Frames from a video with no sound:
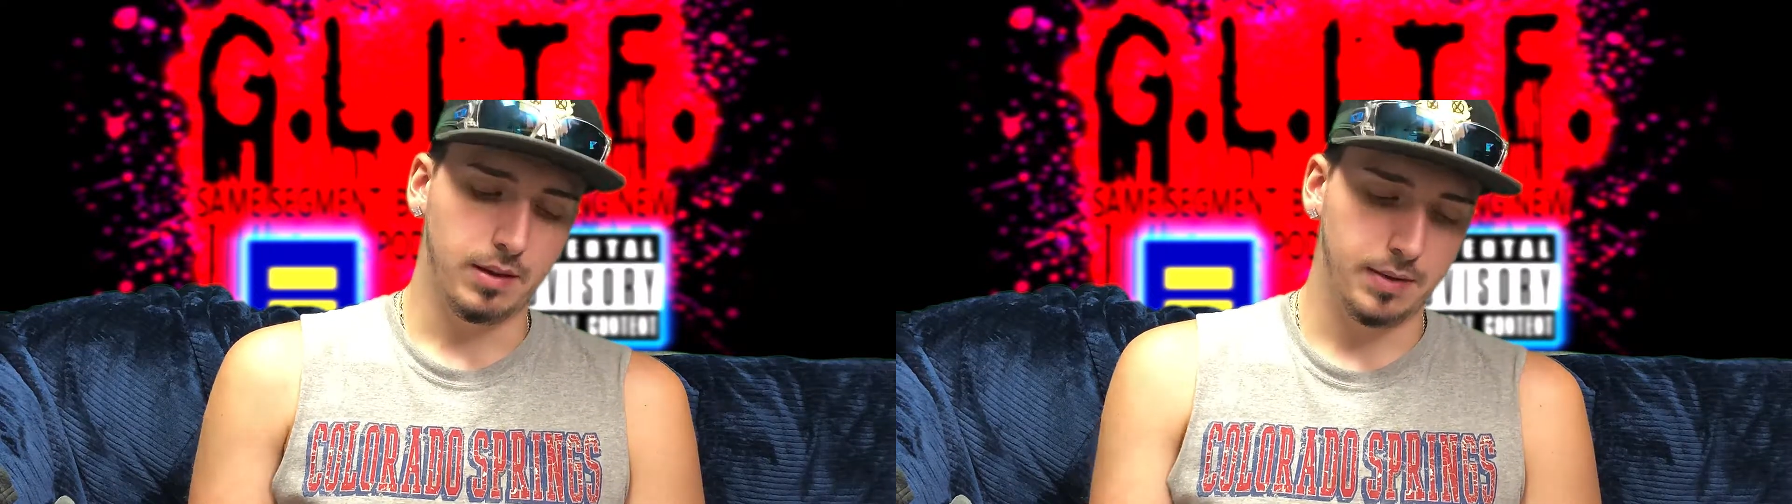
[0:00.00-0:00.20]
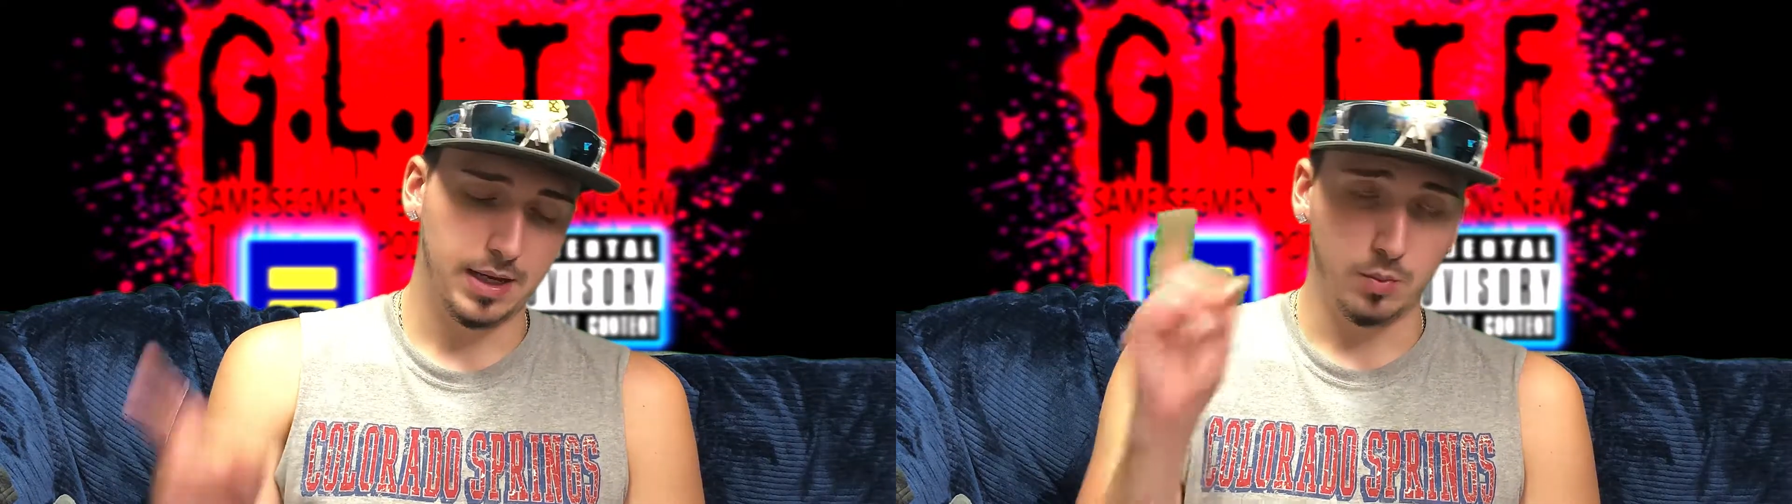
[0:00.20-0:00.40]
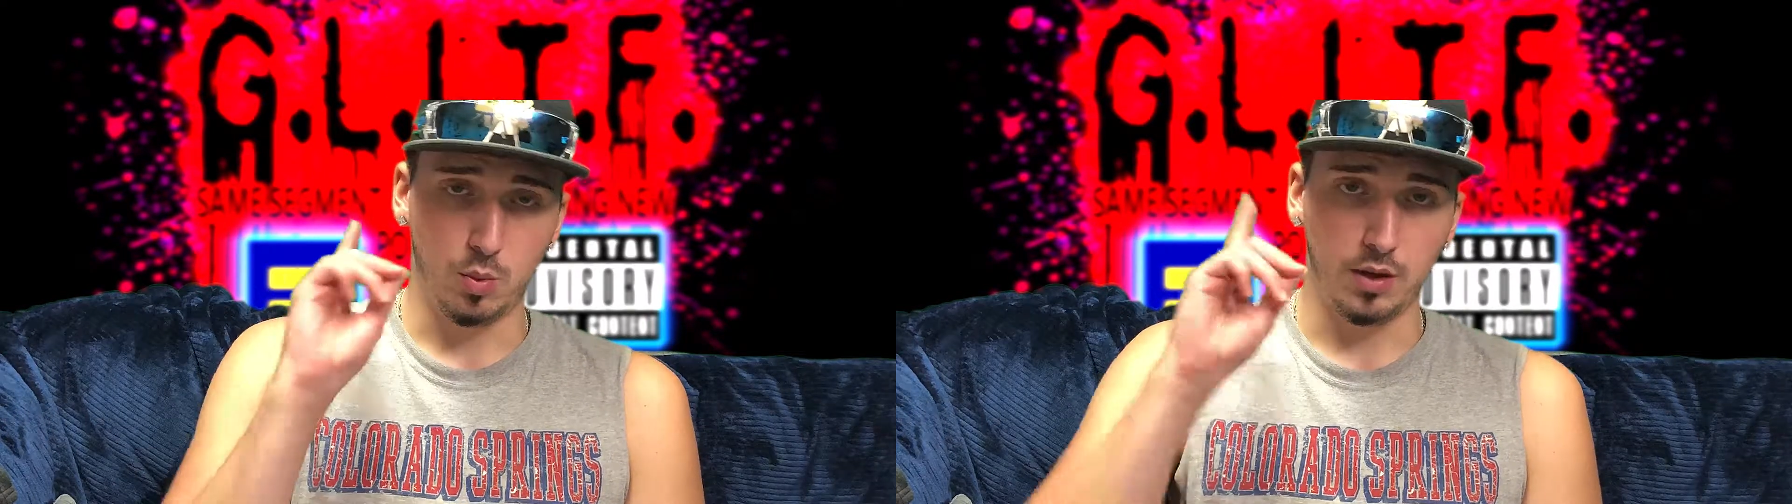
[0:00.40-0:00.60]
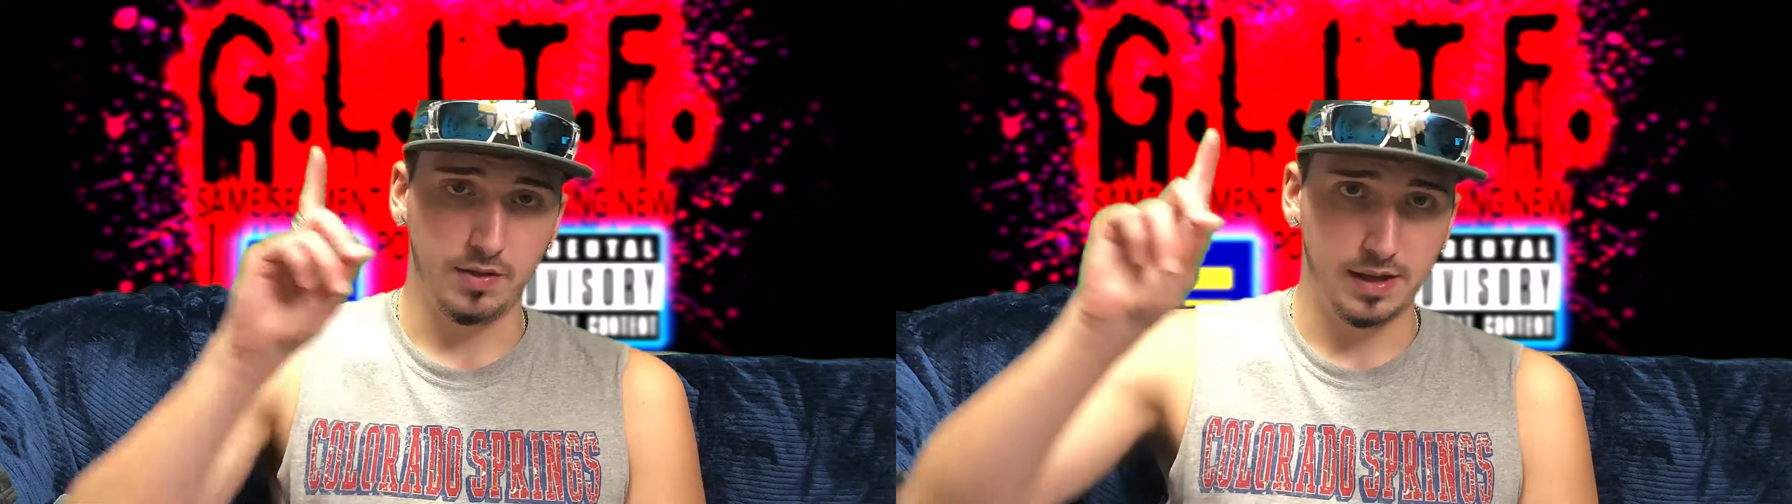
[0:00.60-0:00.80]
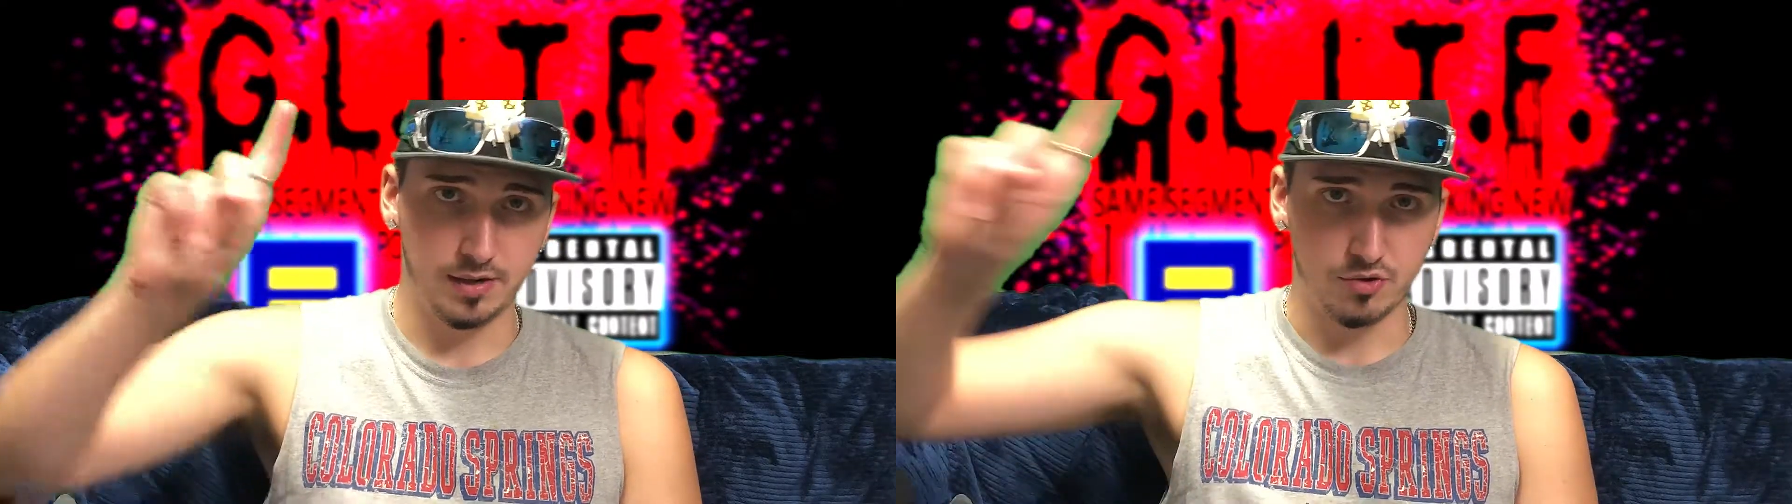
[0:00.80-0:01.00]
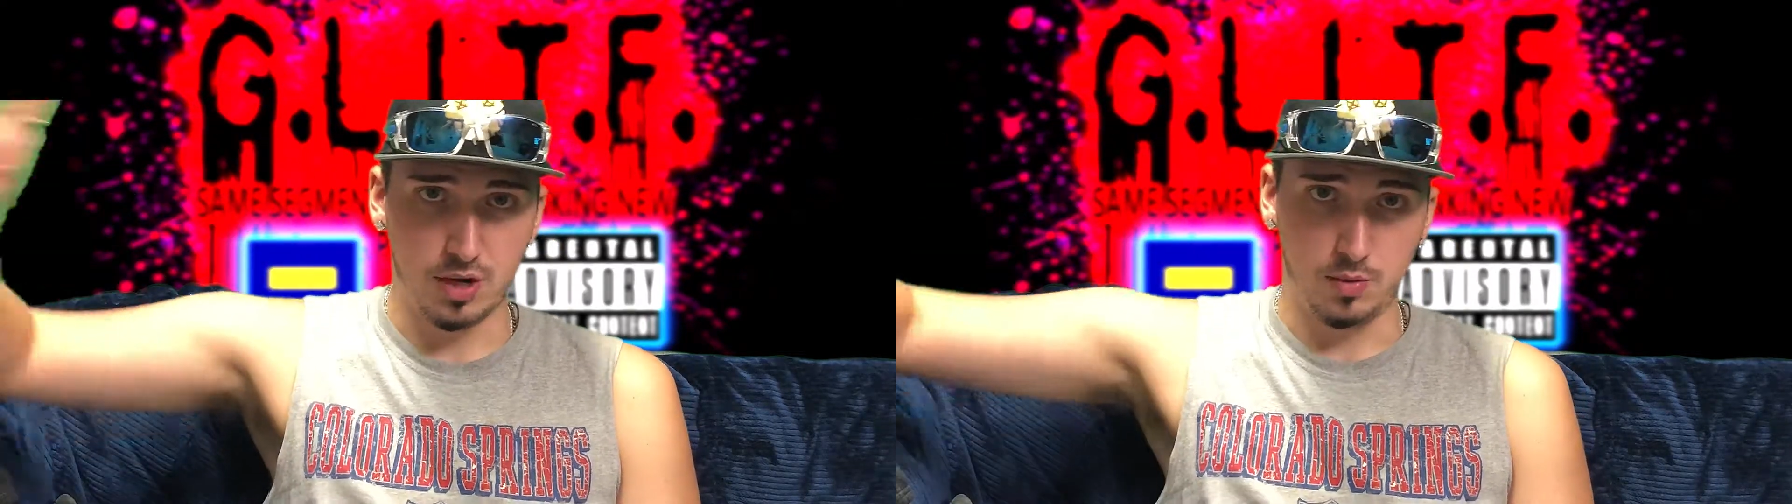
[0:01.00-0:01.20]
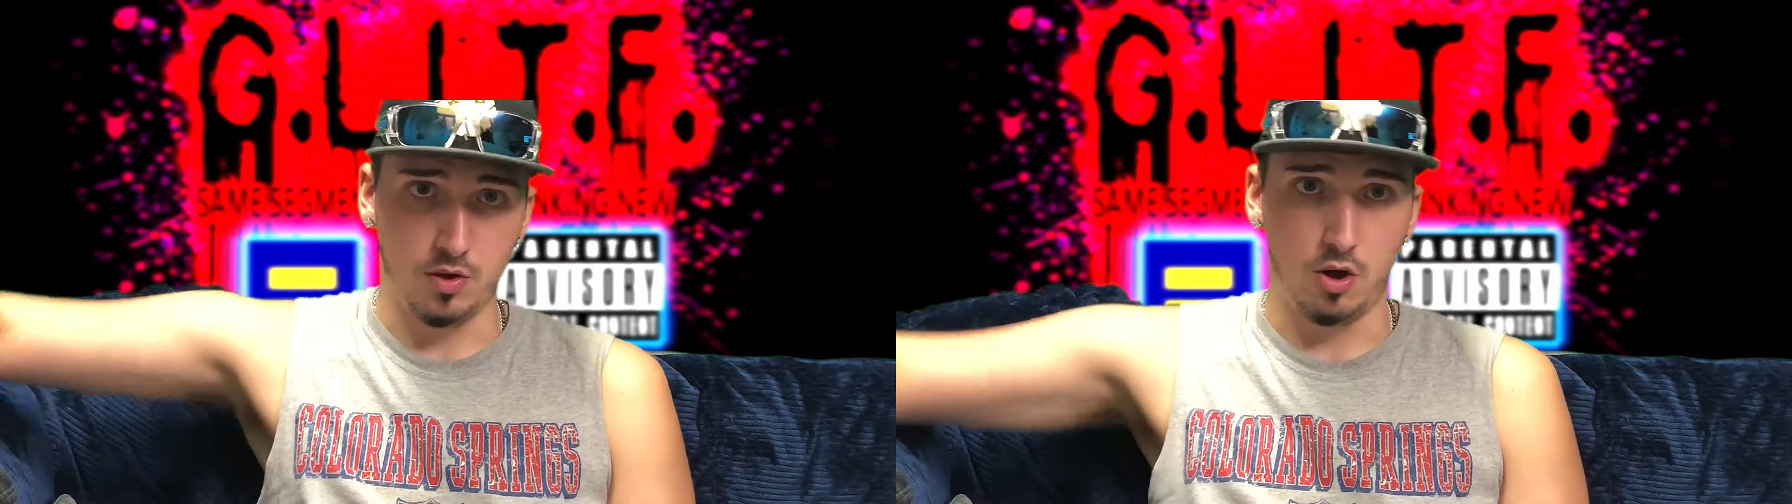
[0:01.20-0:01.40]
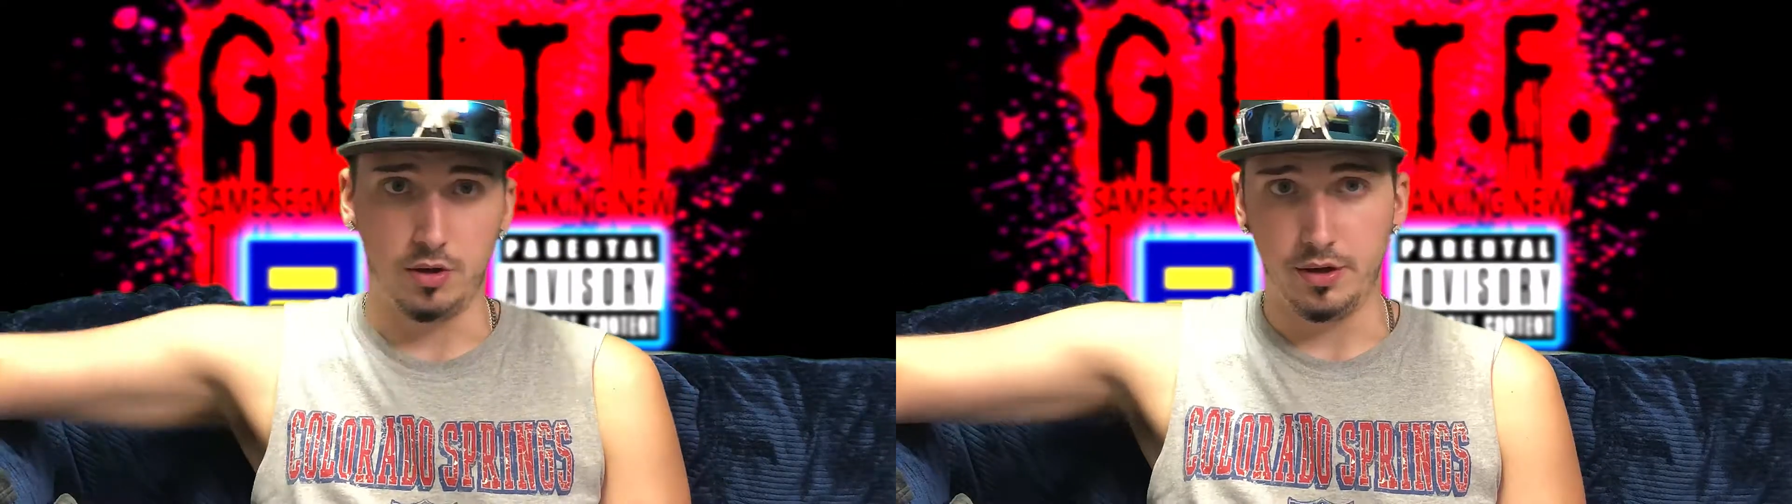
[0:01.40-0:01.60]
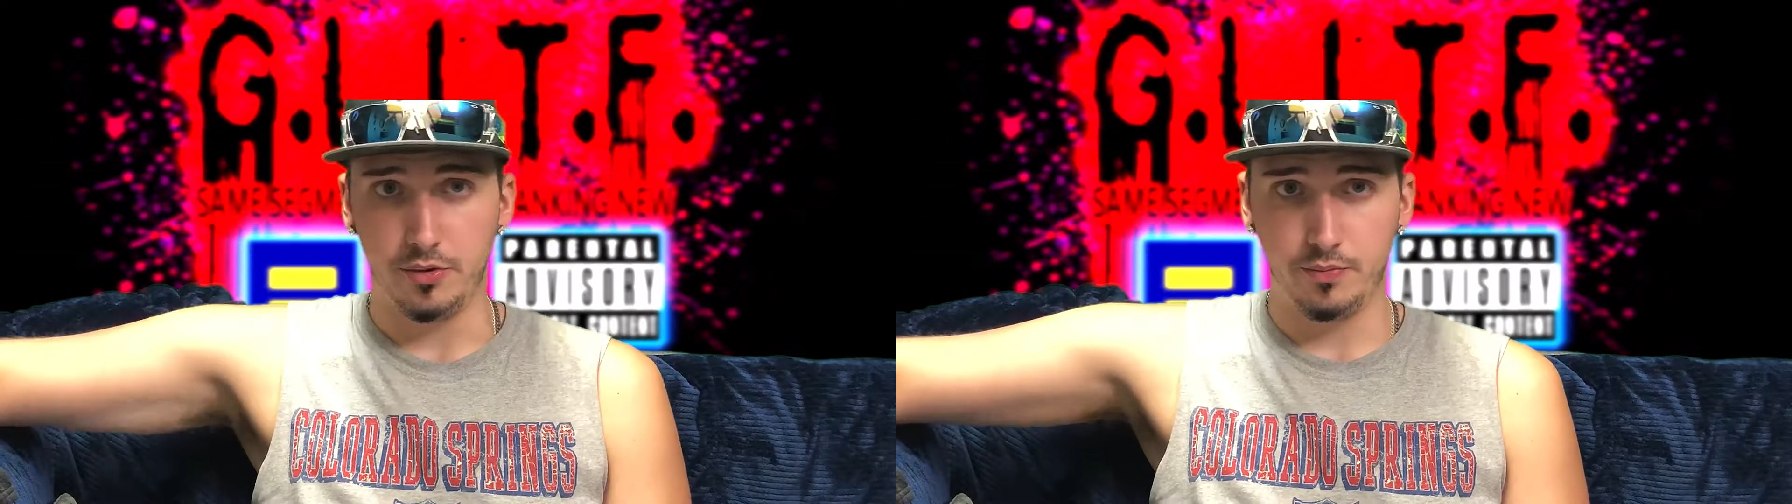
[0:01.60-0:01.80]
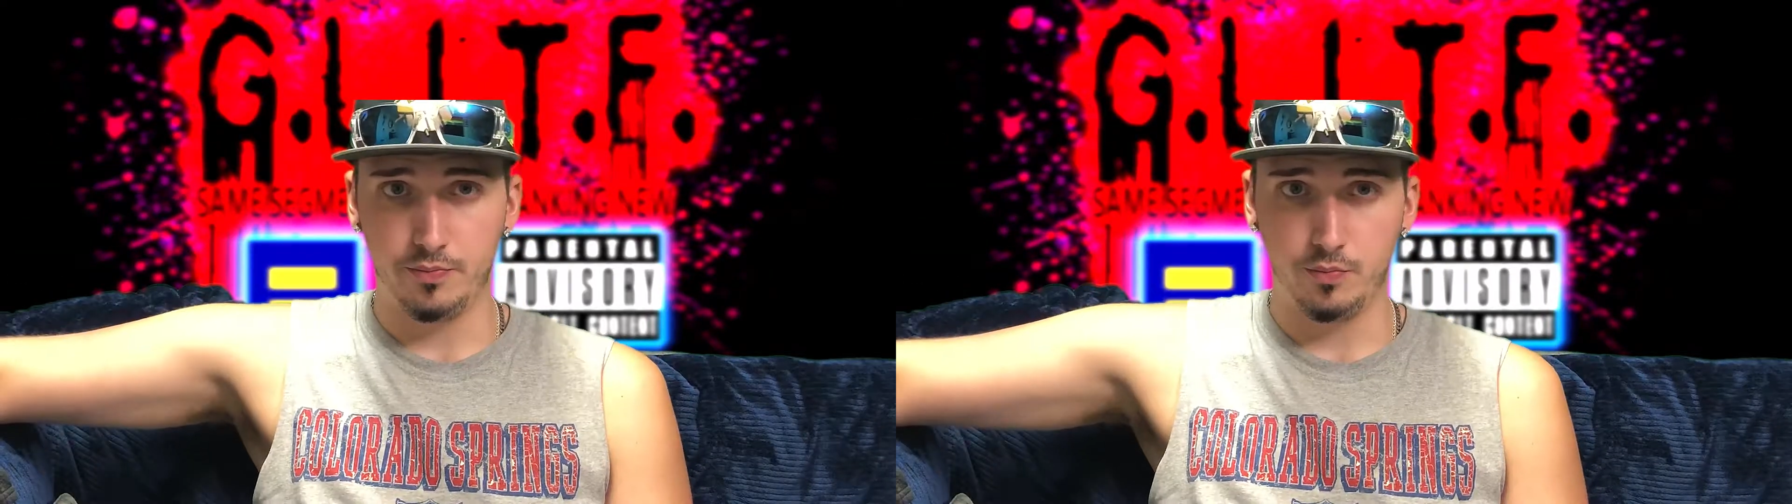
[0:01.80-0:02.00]
let me get one thing straight with all of
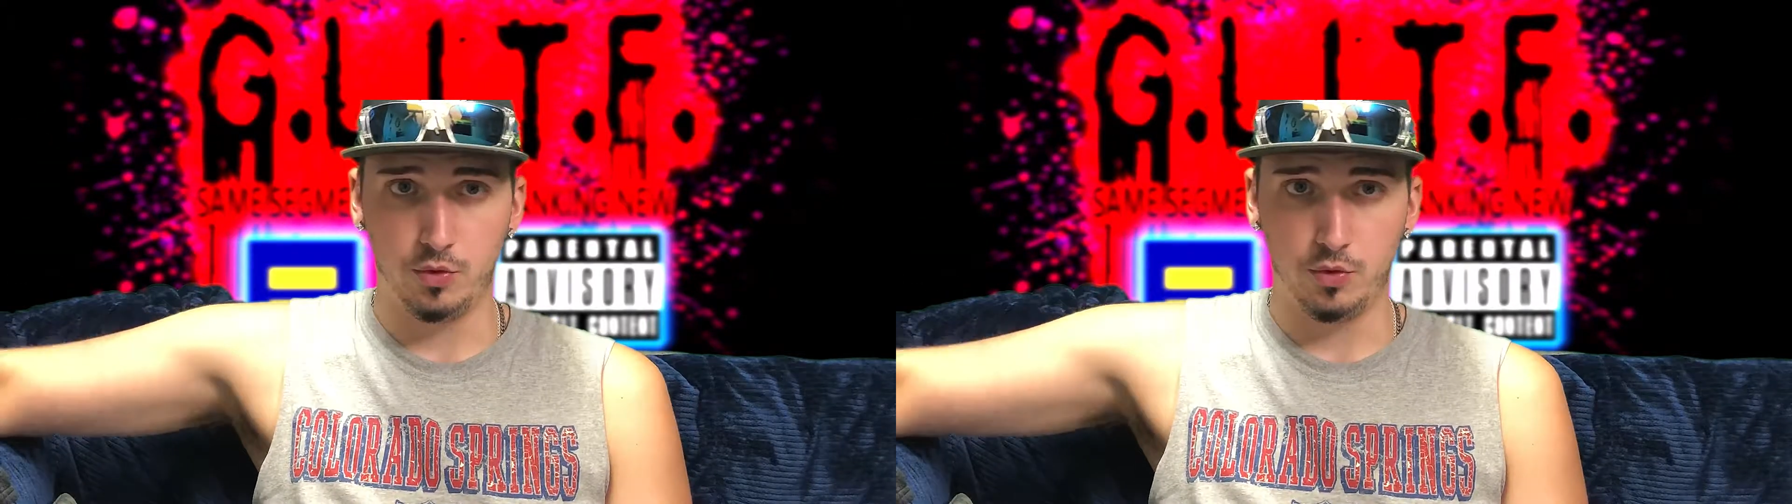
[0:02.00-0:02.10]
you.